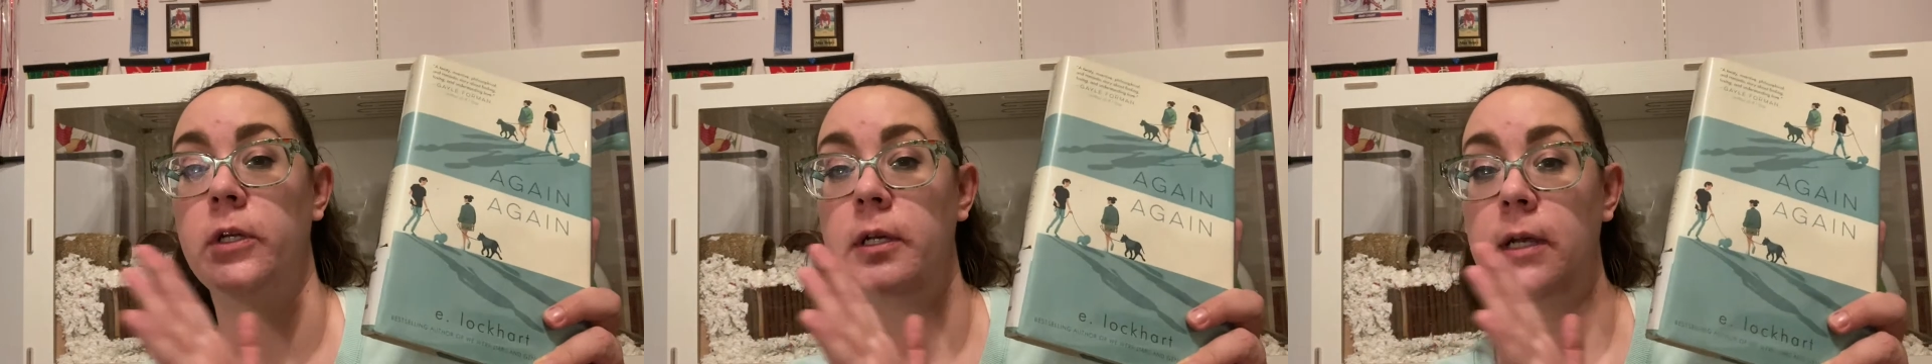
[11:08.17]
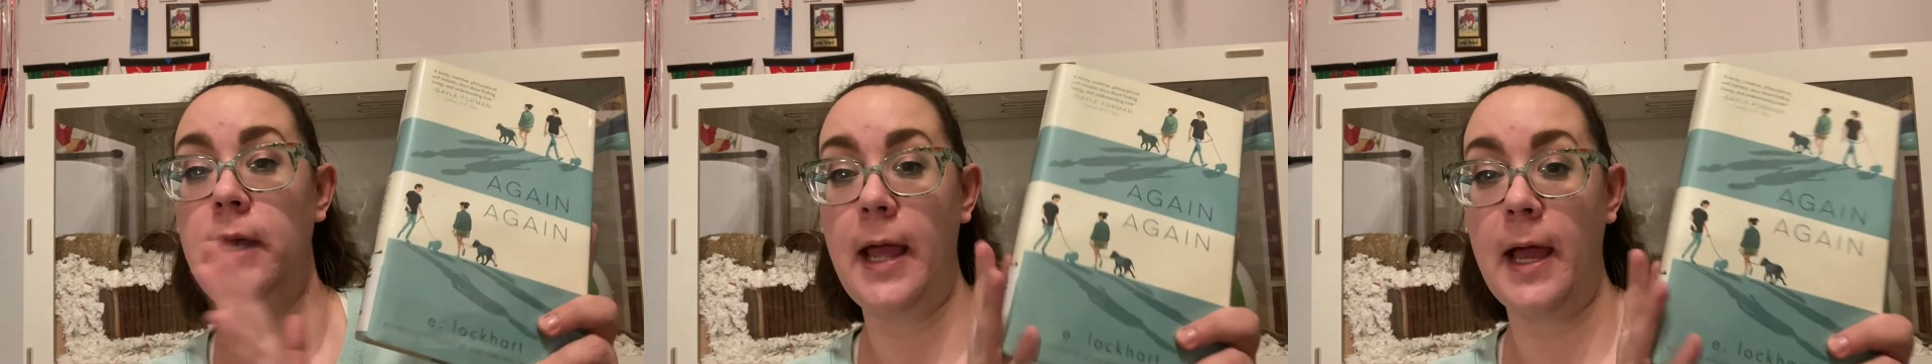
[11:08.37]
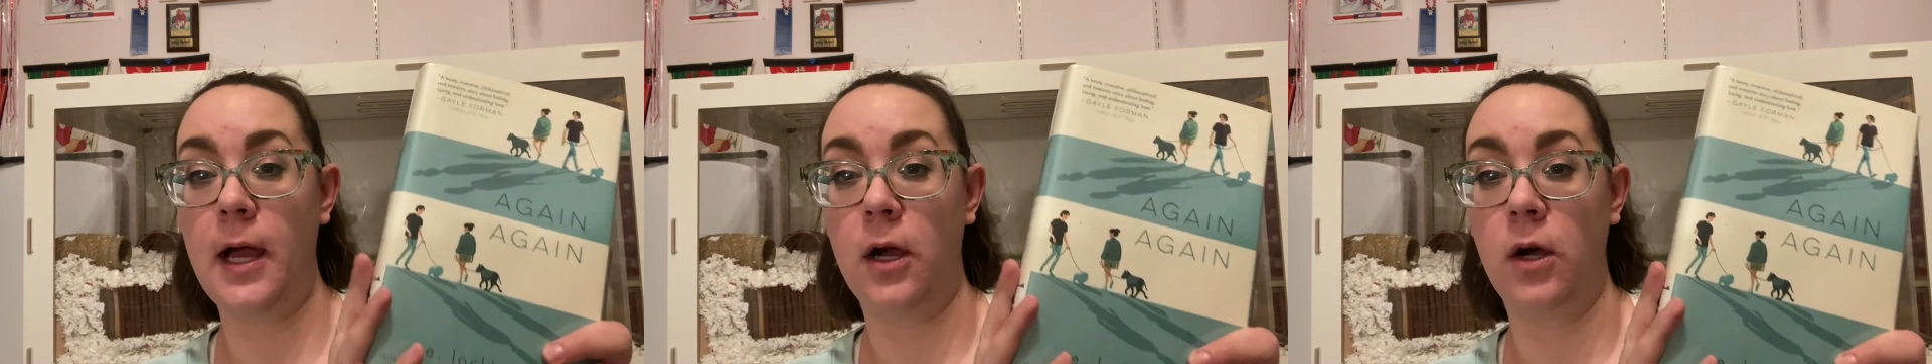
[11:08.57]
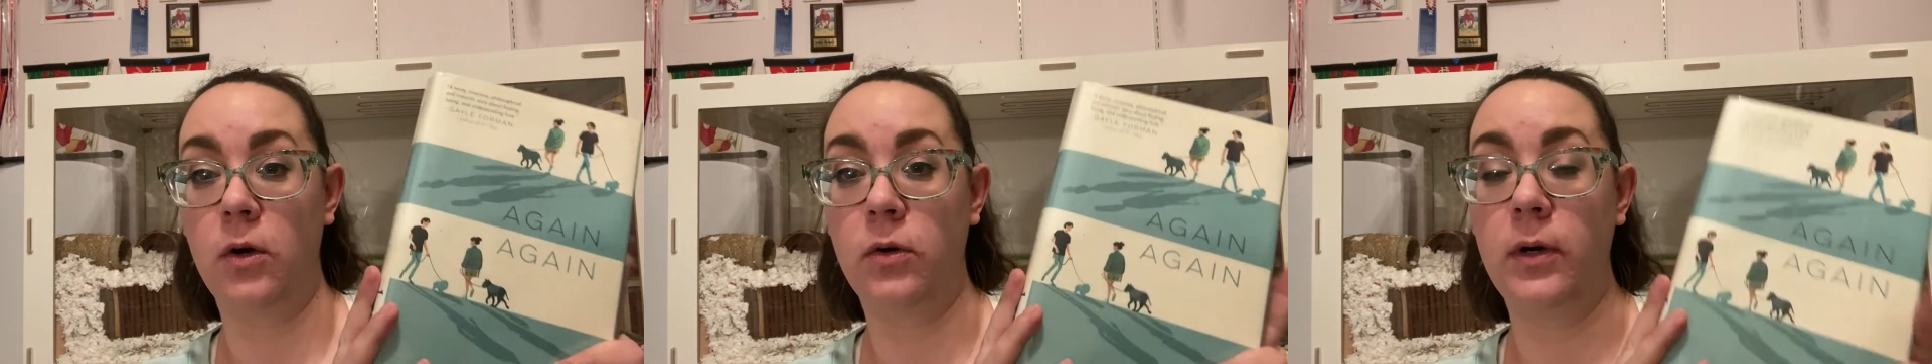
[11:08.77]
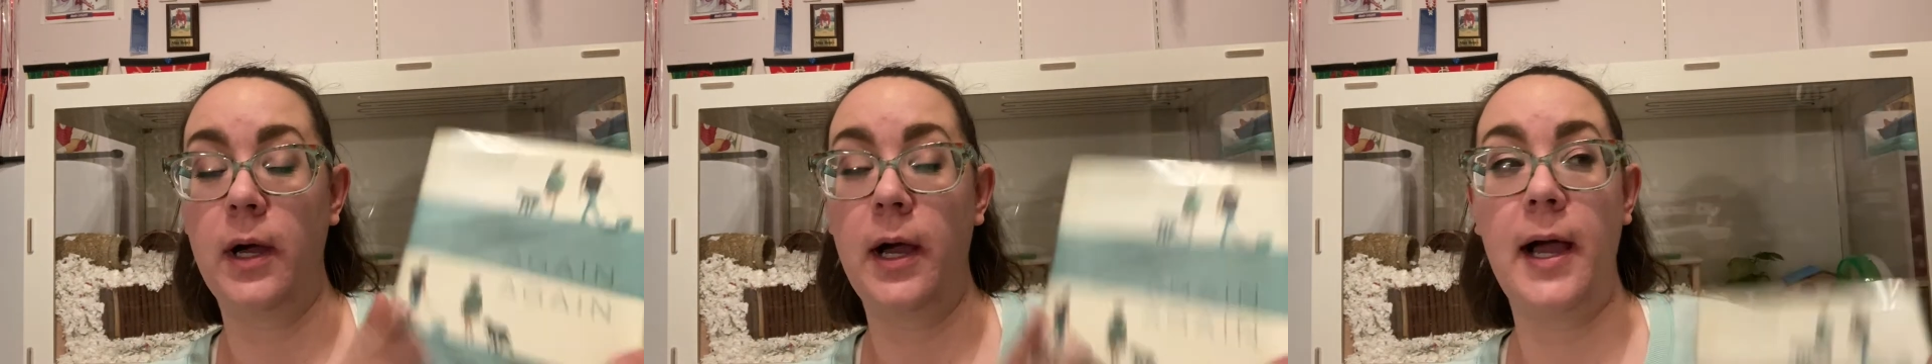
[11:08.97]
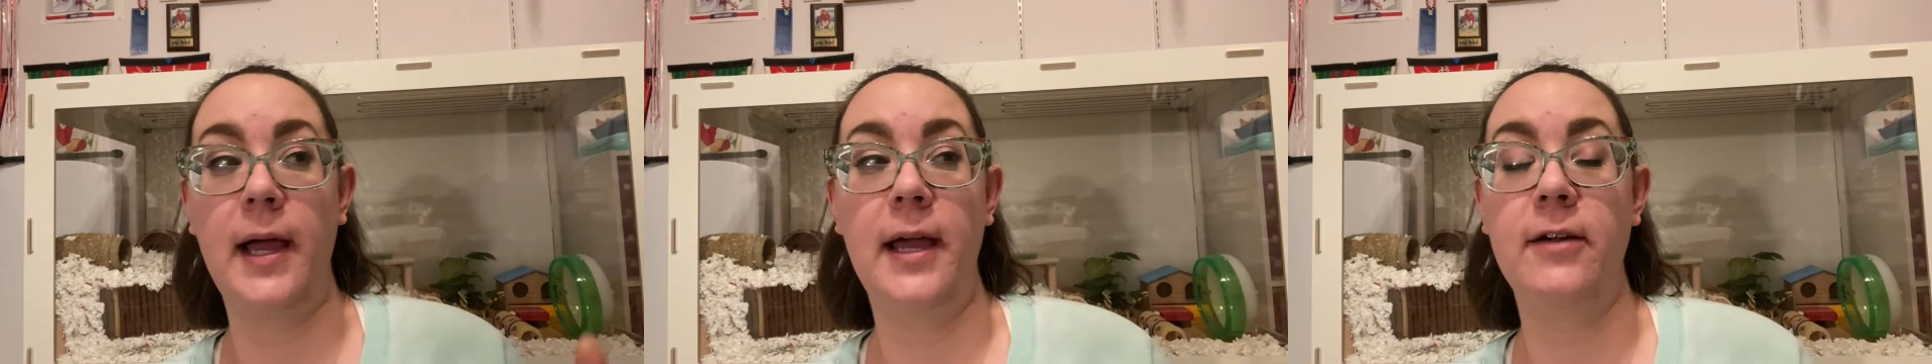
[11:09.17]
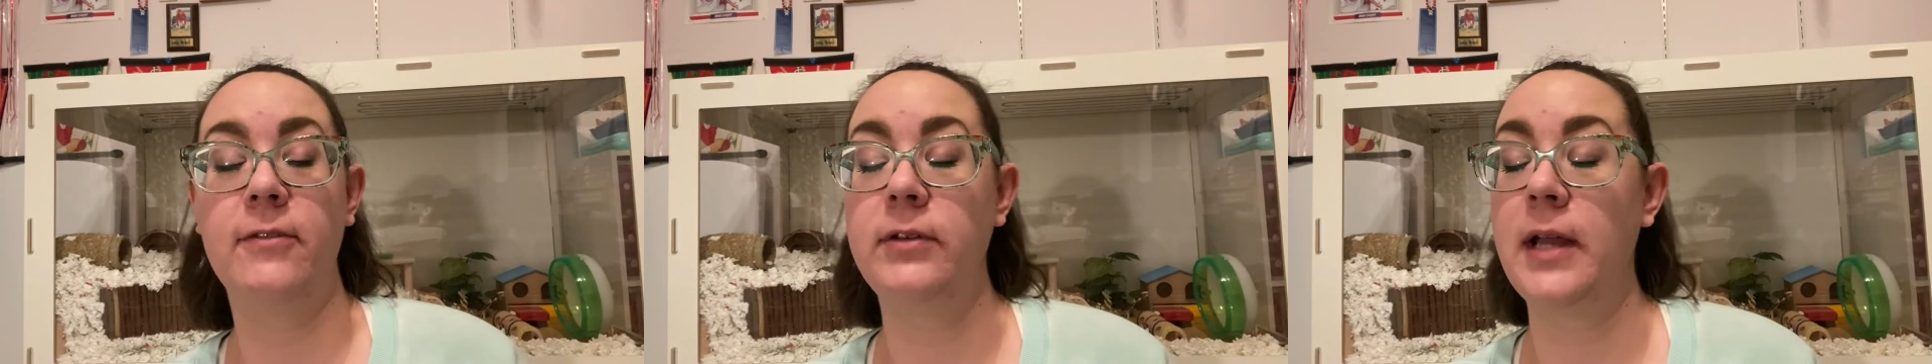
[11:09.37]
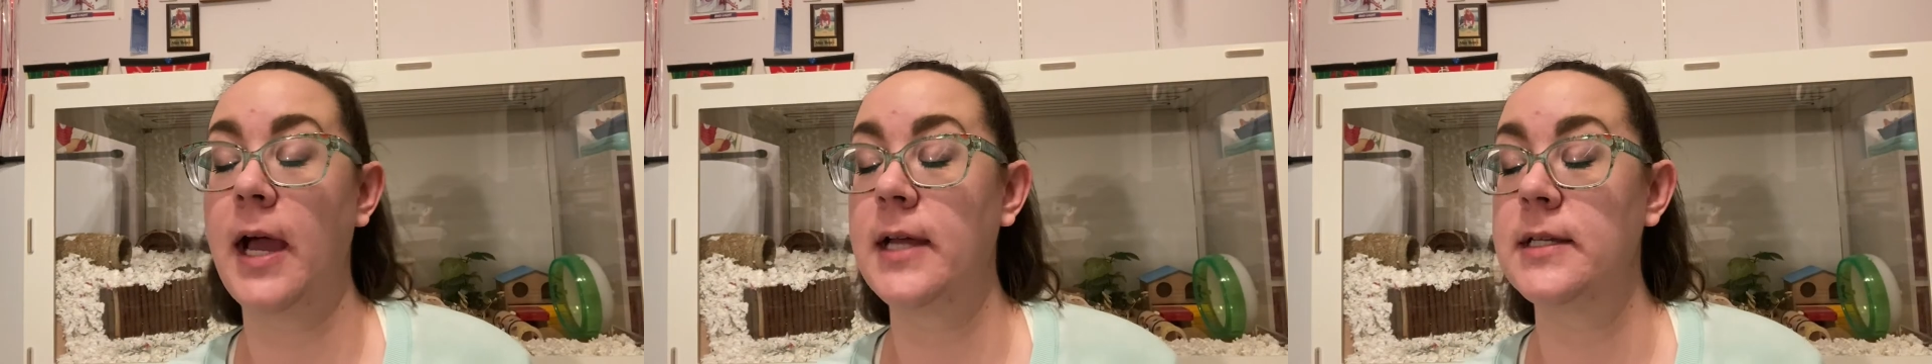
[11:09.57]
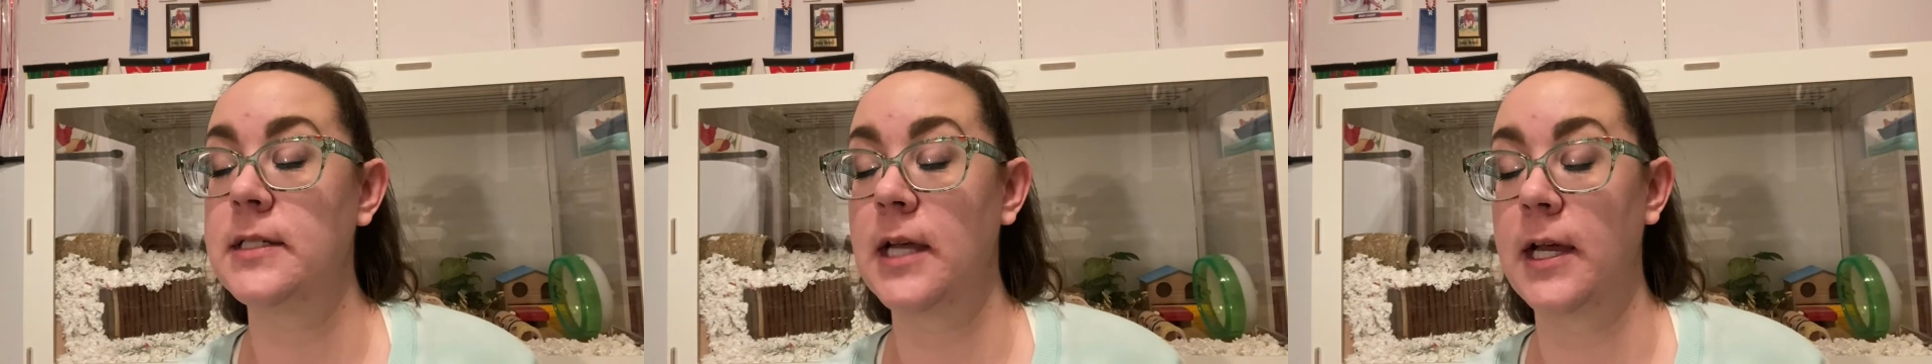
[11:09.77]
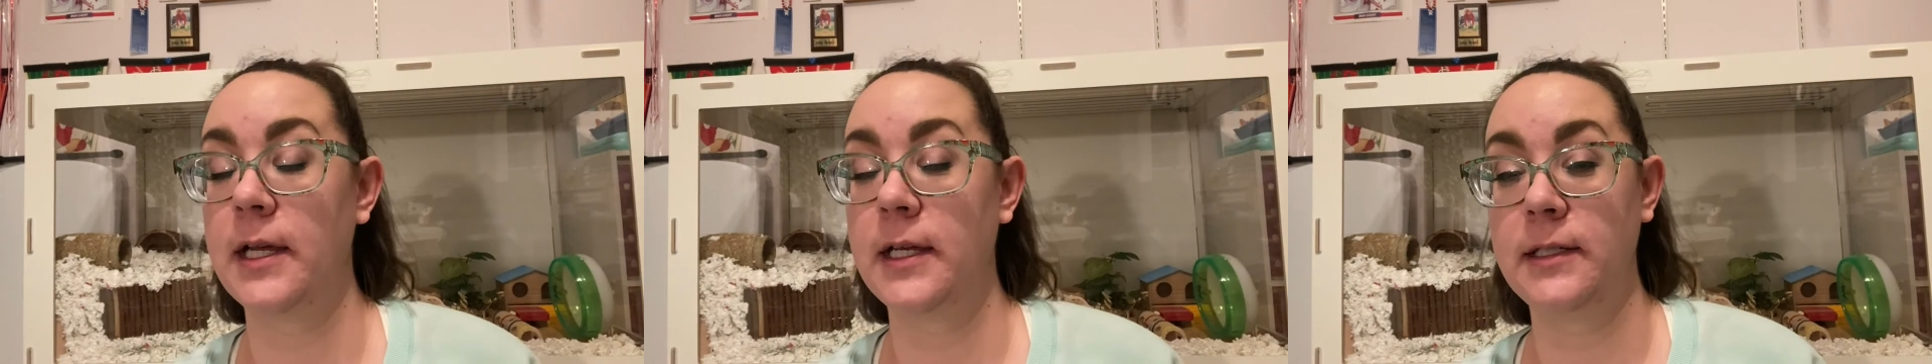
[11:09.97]
Now, I have not
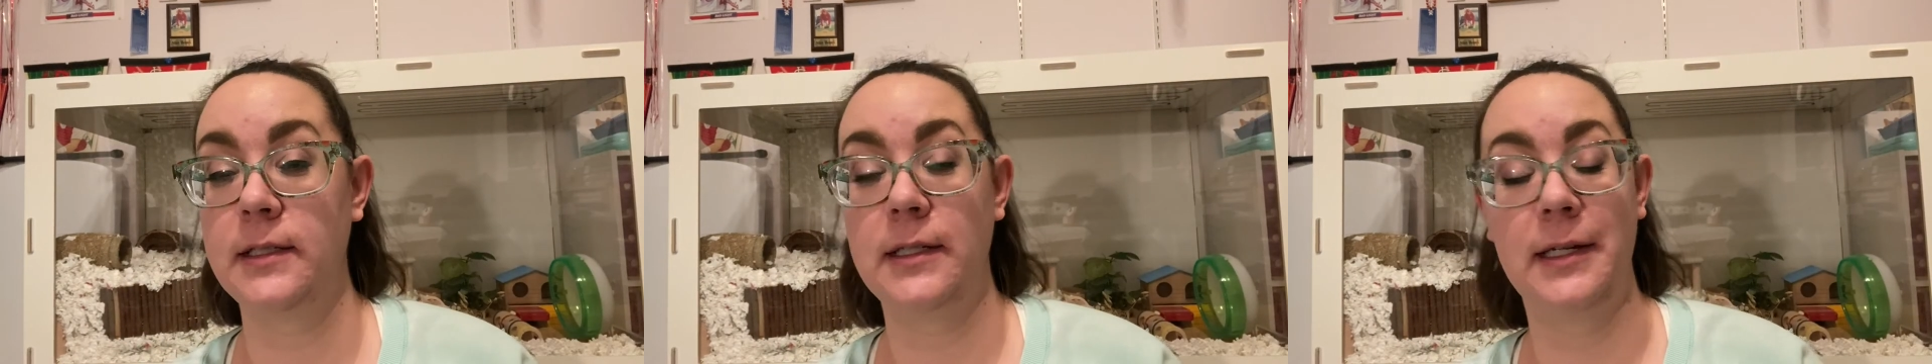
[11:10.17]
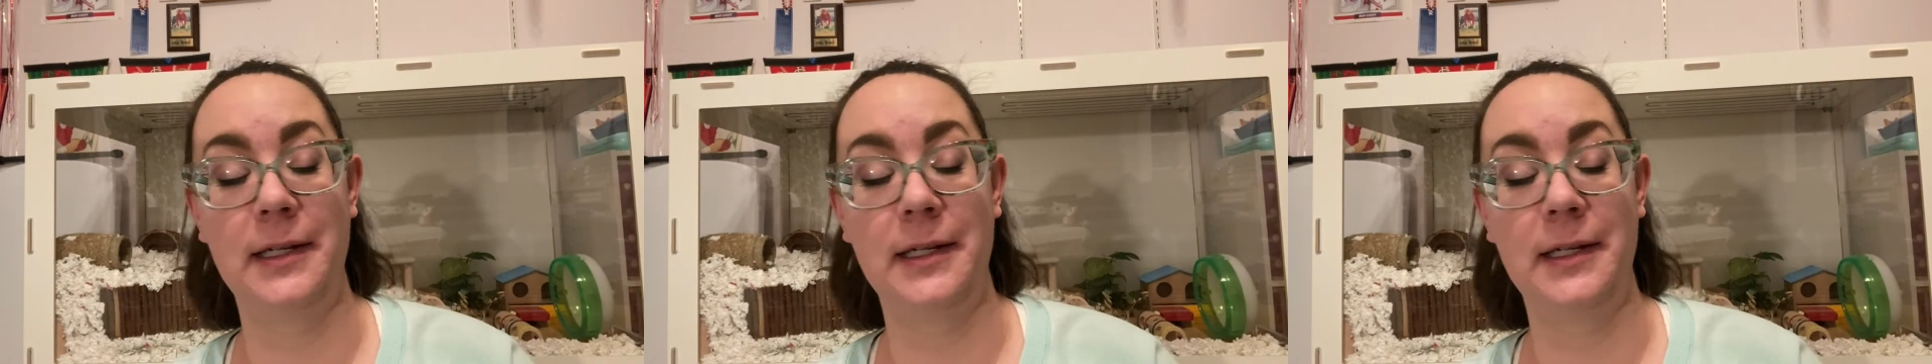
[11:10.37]
done